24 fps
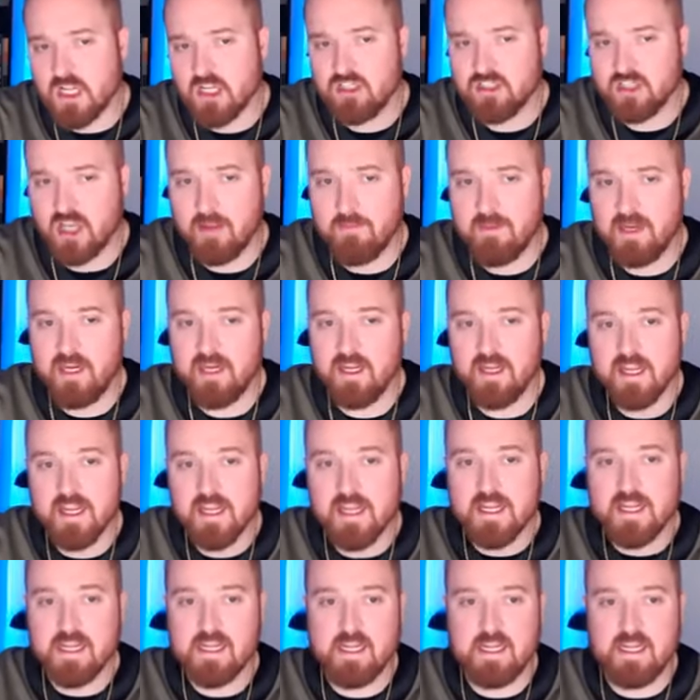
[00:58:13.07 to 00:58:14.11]
So I mean,
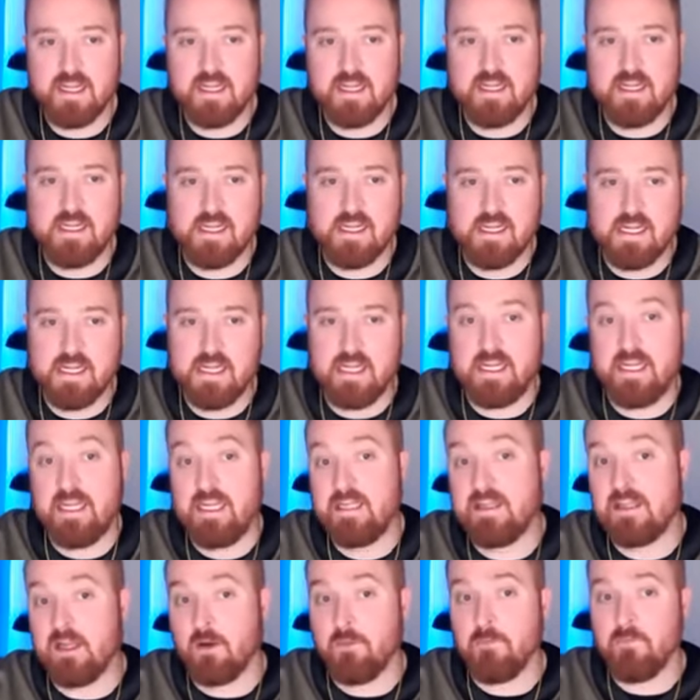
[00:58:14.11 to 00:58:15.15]
it, it
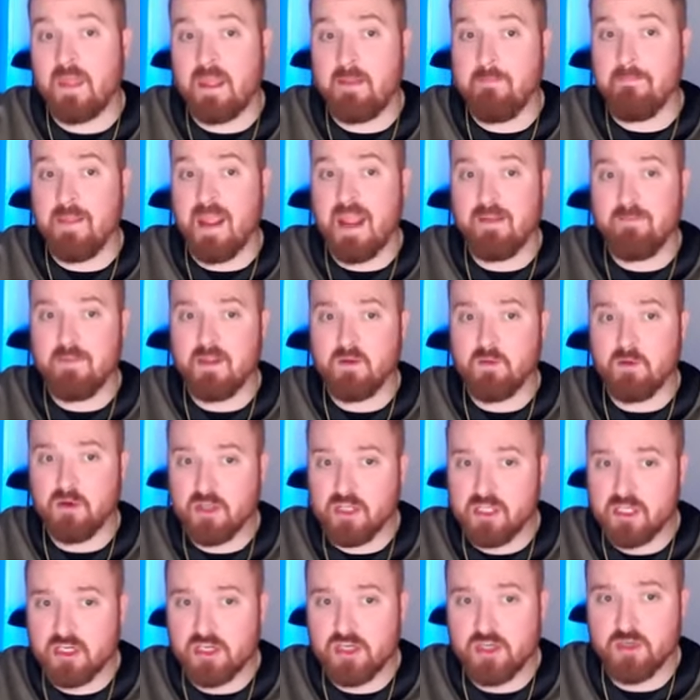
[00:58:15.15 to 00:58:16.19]
they they may be
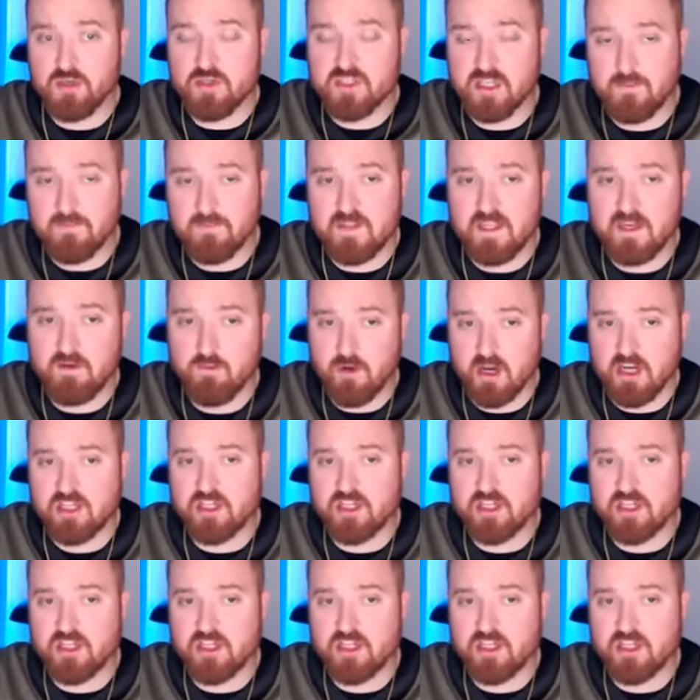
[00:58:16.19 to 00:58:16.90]
willing to do something.